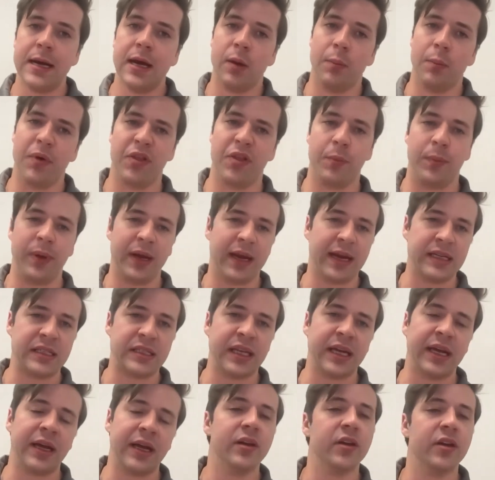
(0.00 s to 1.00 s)
But the biggest
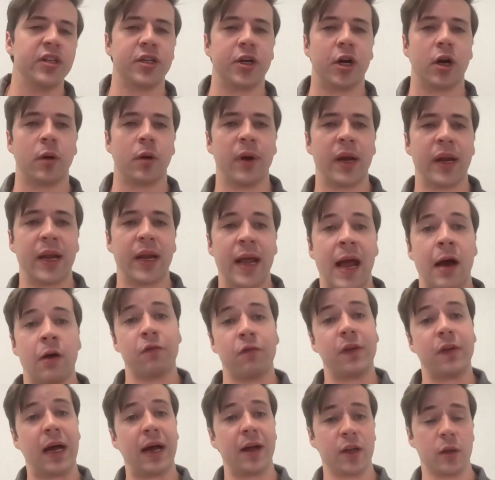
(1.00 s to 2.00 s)
thing in determining how
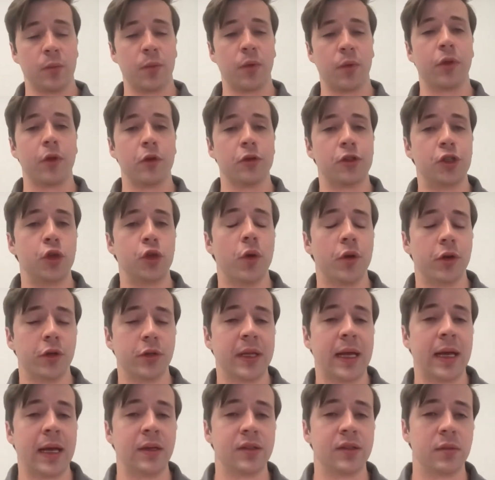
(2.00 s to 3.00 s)
valuable those
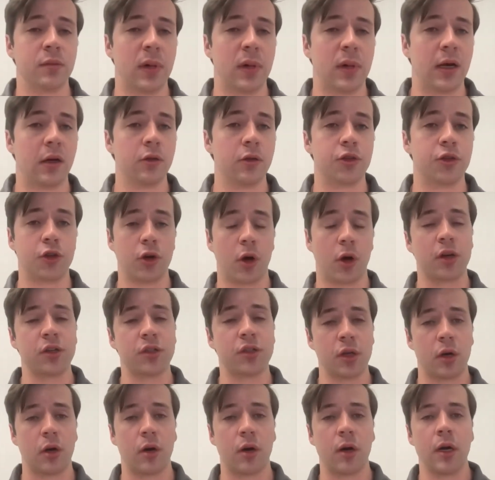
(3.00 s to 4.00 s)
200,000 mile trucks
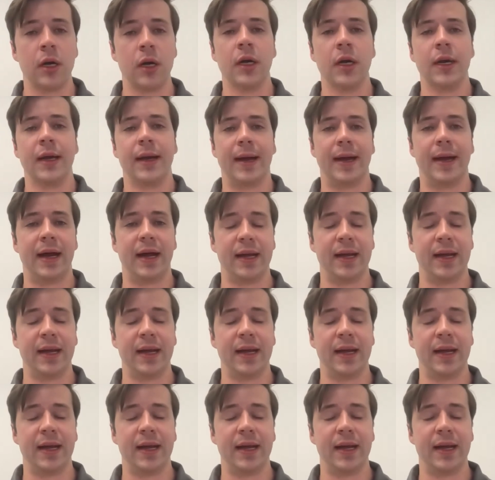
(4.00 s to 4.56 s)
are uh,